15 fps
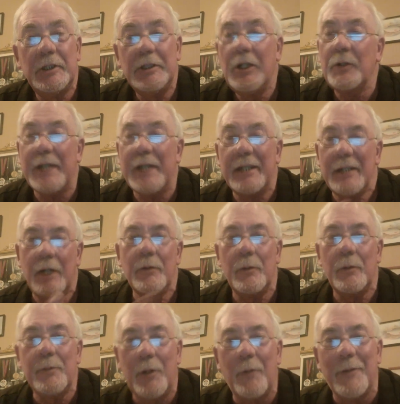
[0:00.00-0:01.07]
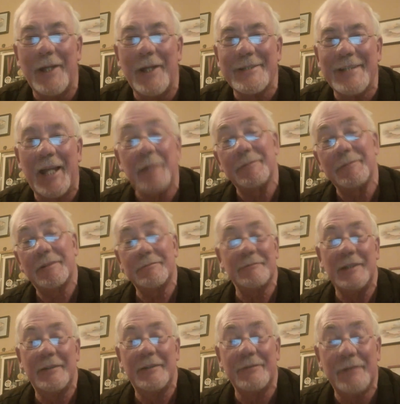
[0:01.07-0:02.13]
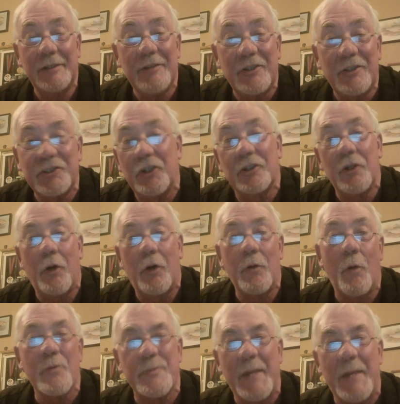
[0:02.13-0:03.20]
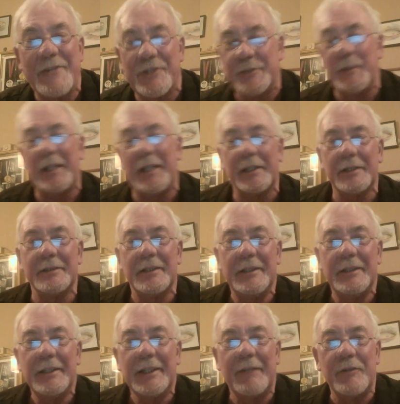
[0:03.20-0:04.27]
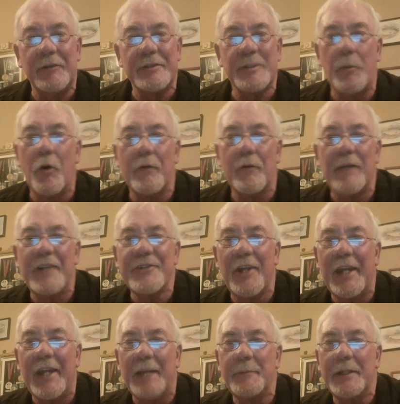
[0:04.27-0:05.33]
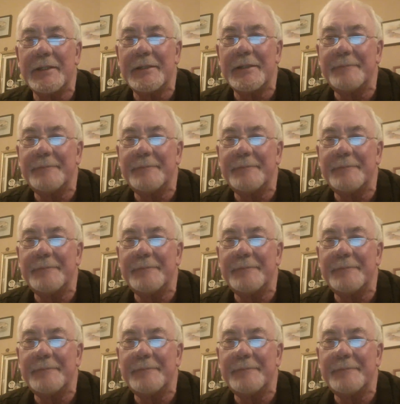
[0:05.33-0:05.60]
Okay, hope answer that. If you're not sure, always message me. I can give you some more advice on that bit.